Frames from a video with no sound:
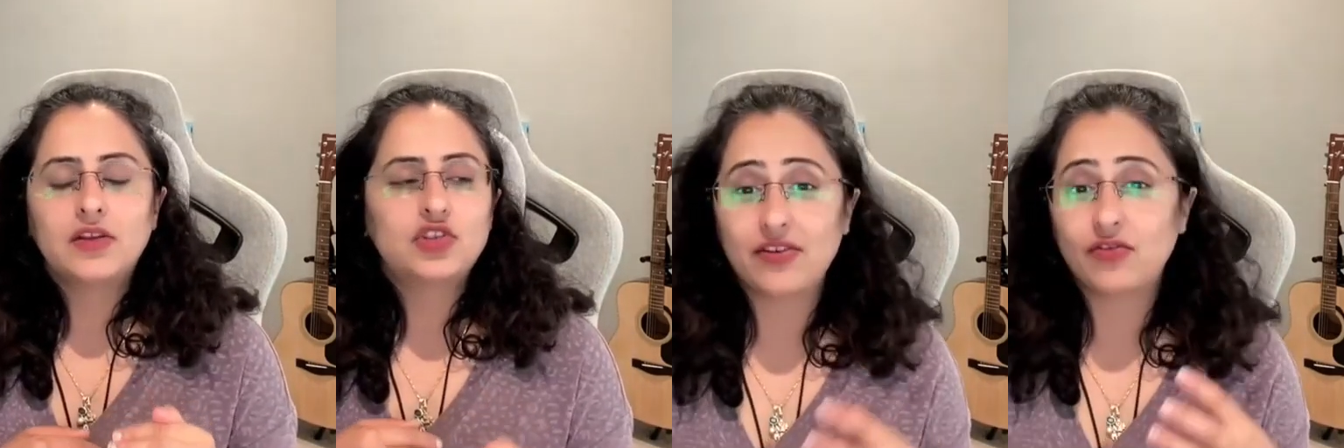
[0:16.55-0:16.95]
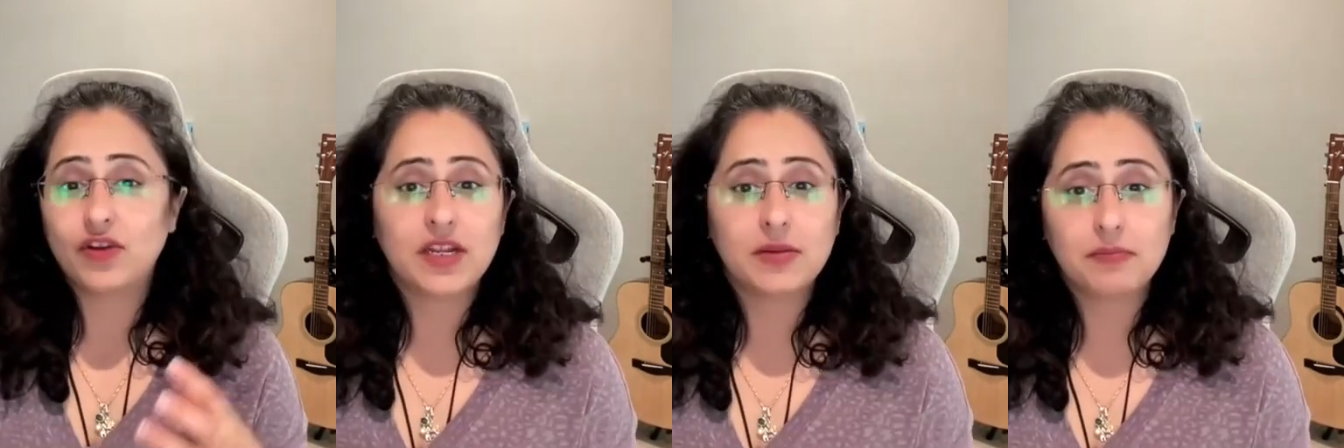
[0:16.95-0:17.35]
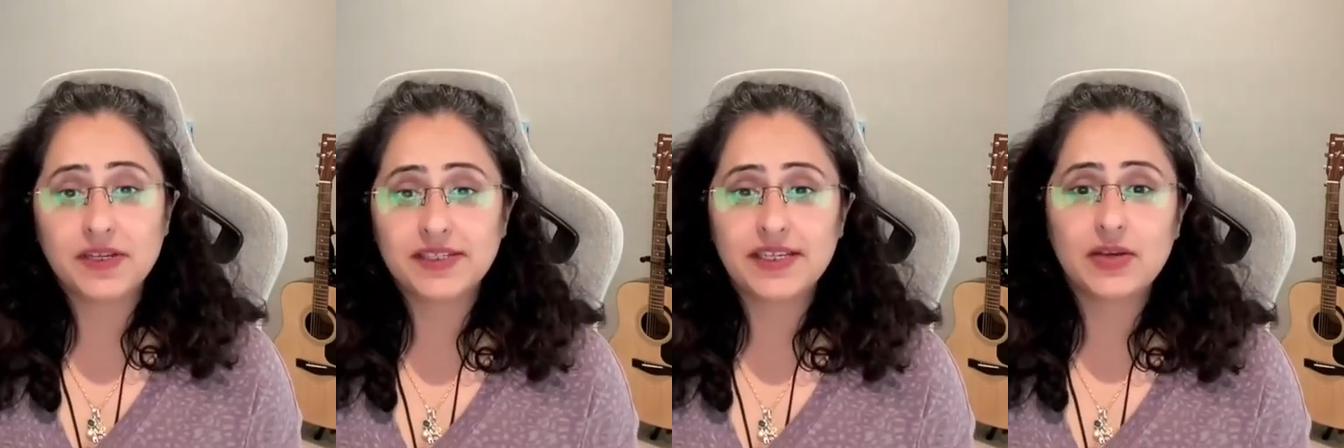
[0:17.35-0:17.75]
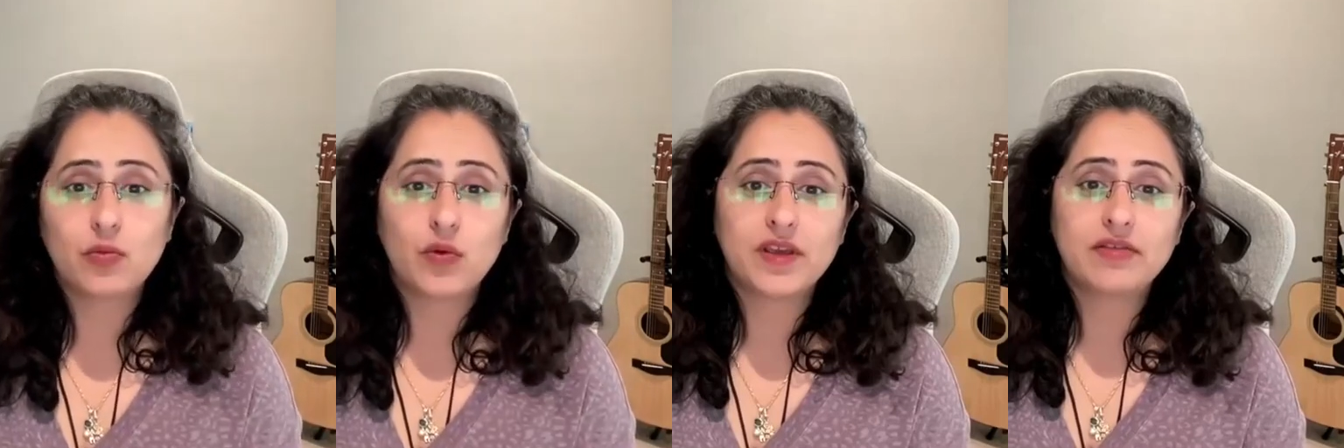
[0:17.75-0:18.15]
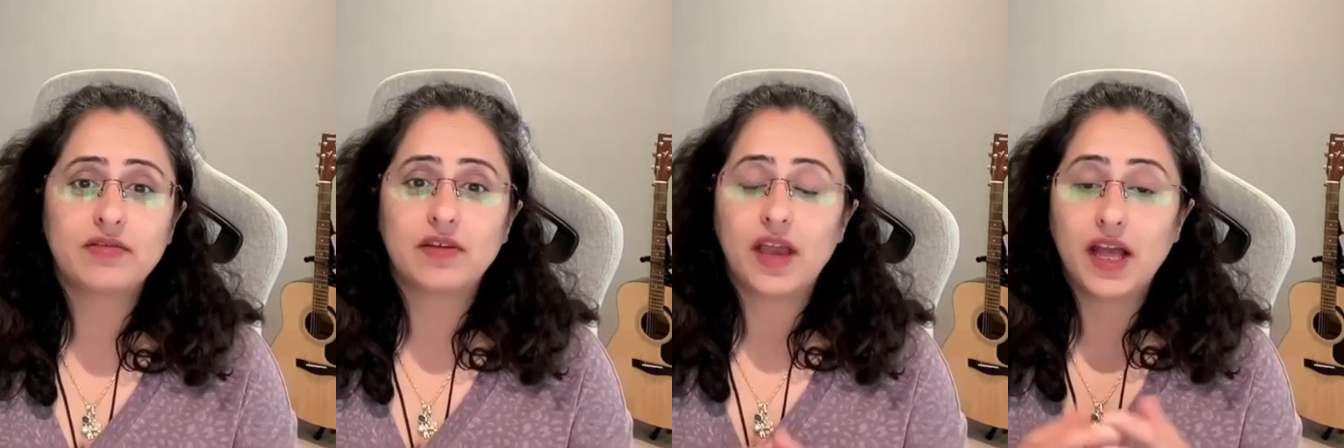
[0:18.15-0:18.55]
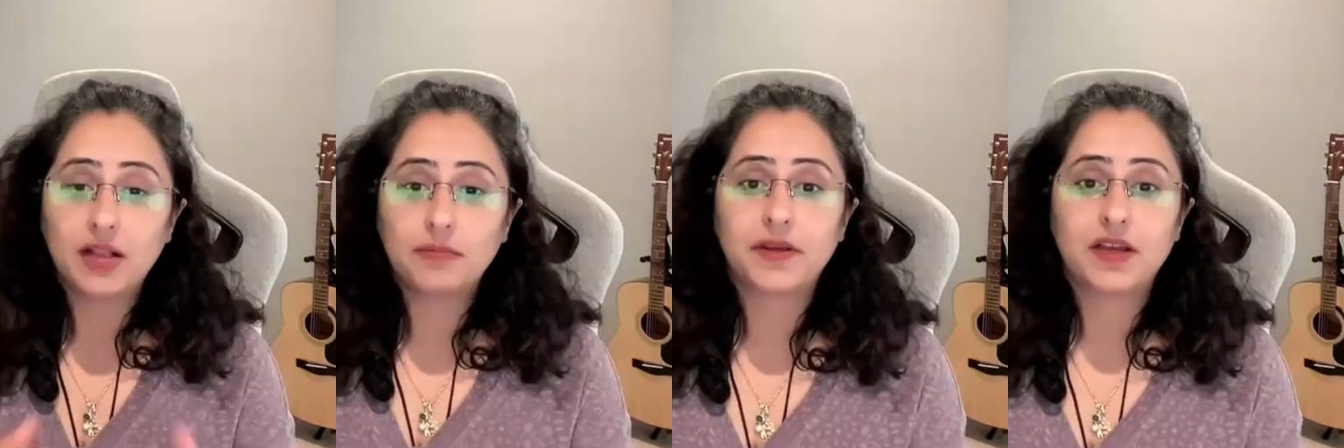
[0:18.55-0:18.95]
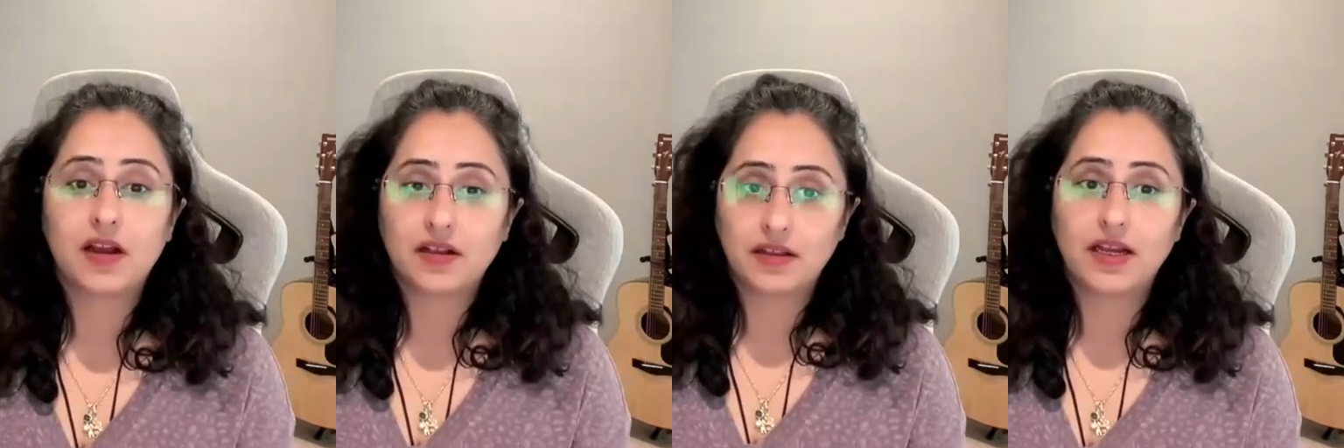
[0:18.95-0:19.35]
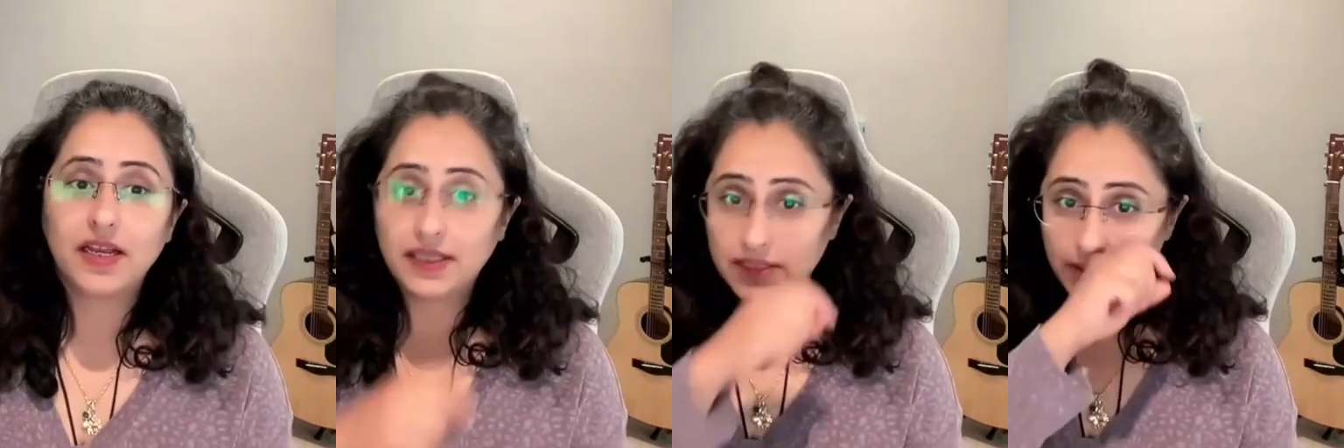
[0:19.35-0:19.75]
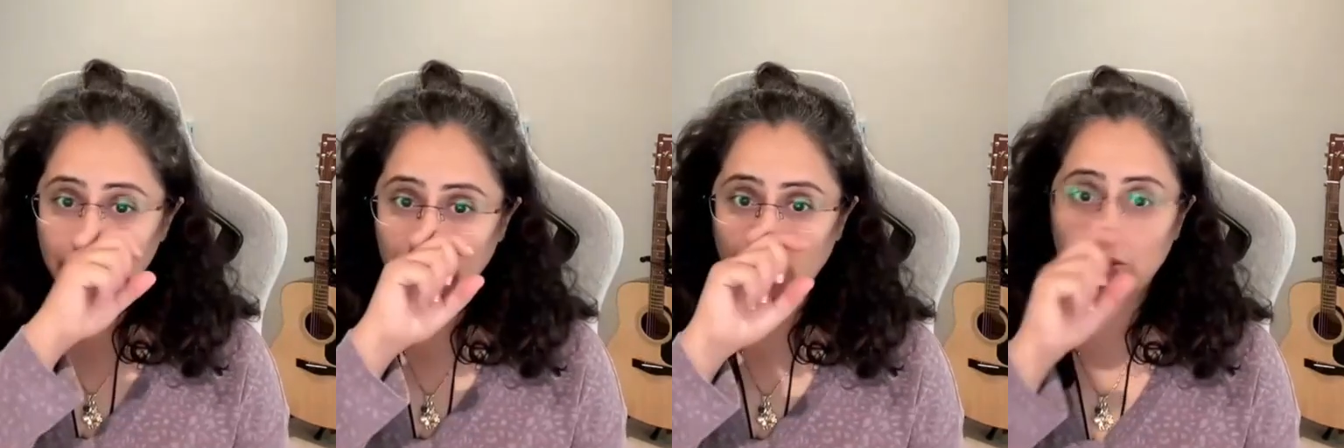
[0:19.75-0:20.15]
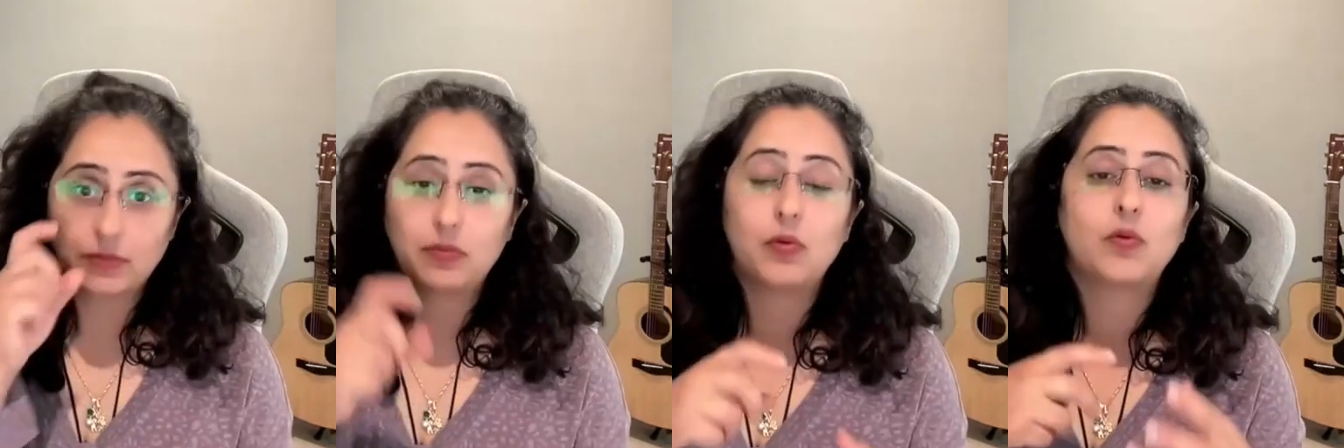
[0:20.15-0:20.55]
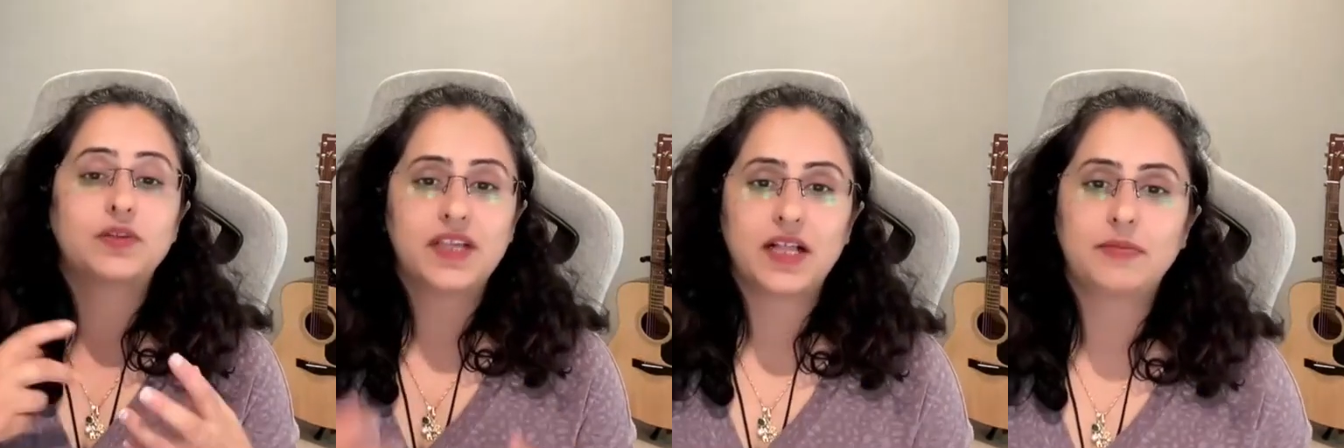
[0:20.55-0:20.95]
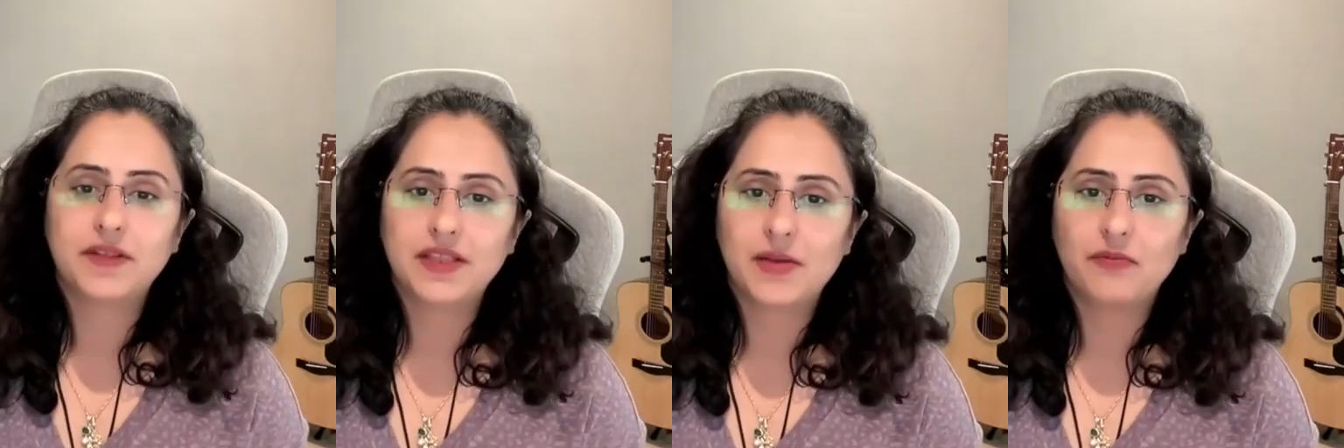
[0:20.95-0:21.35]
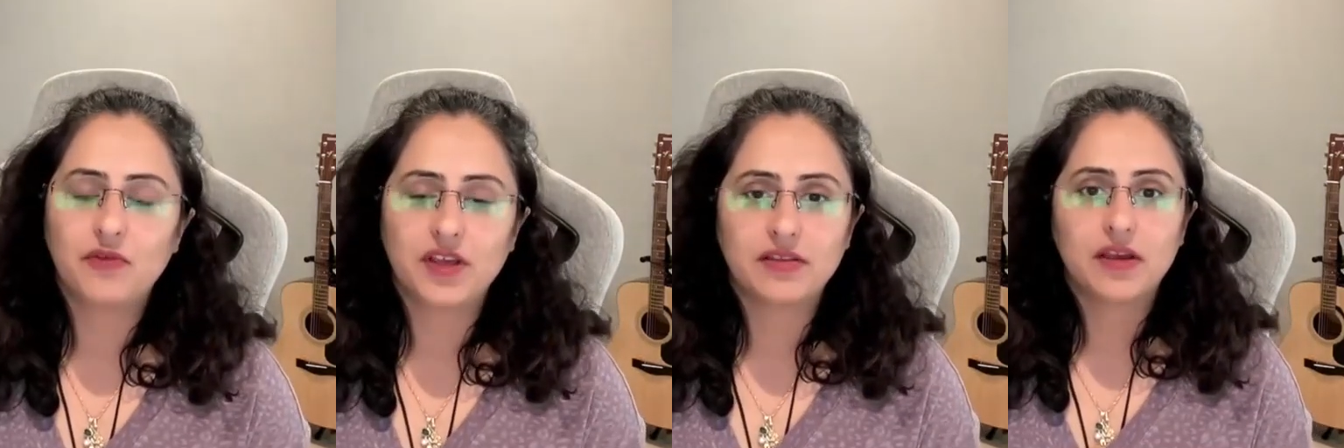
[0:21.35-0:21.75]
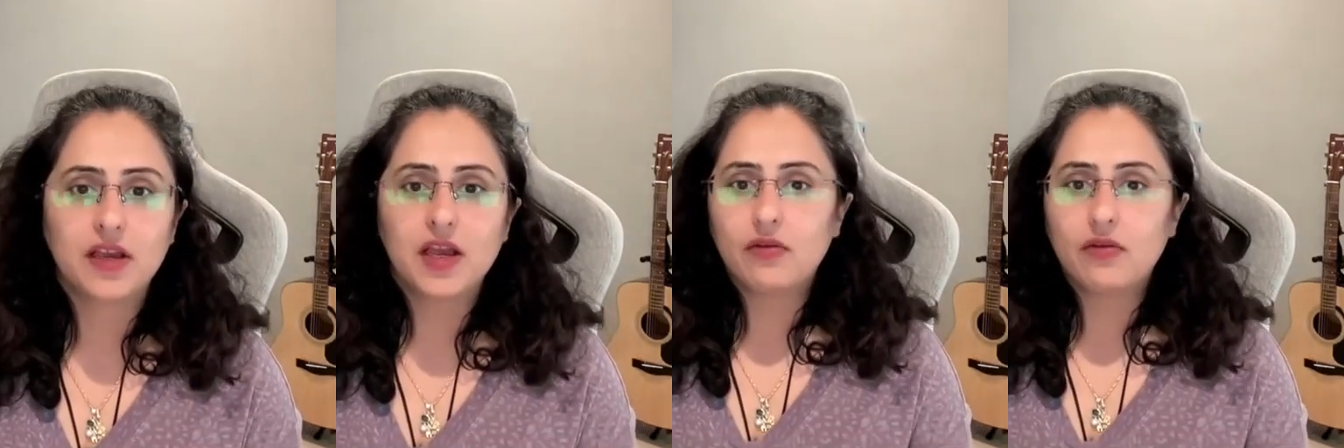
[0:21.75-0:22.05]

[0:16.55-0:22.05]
get really busy with helping our clients create those reports, helping them with